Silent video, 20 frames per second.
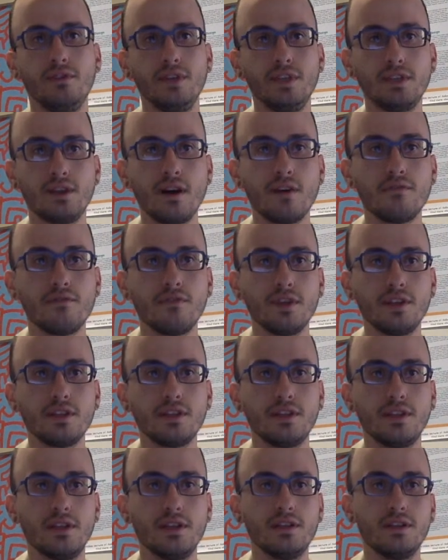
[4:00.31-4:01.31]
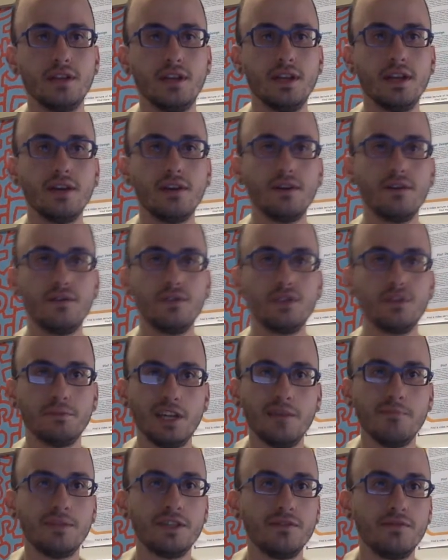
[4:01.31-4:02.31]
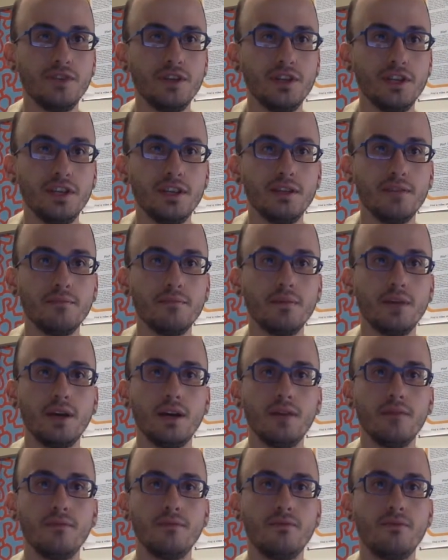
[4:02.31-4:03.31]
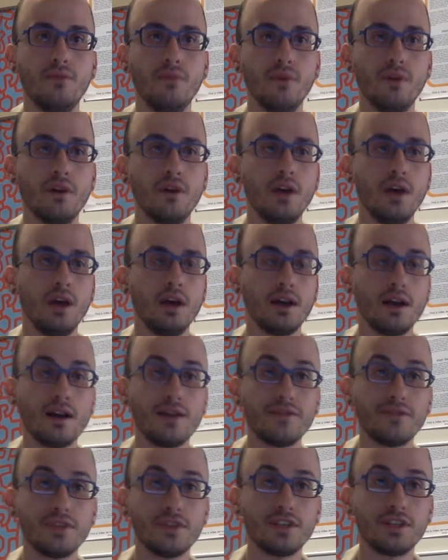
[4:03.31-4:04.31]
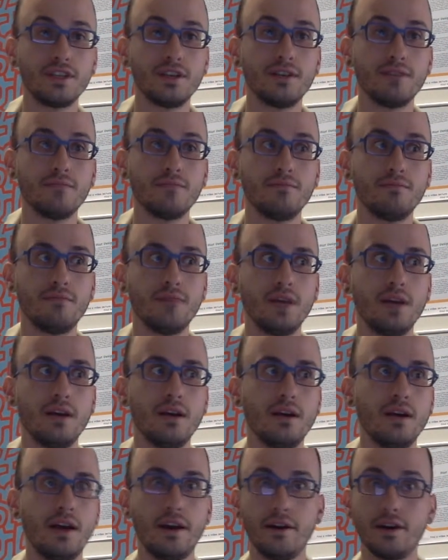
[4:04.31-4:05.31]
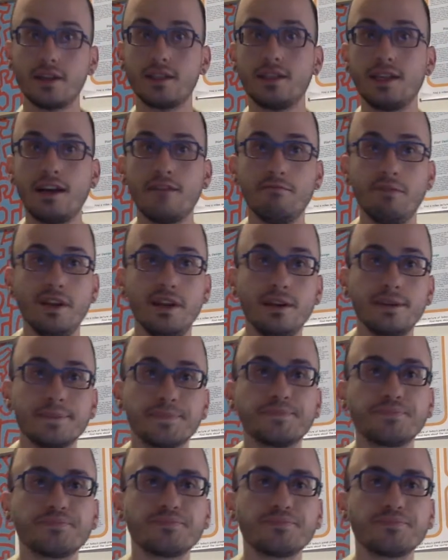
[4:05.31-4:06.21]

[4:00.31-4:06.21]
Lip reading: these conferences, and I'll give you some tips if you need them for conferencing at our next staff meeting.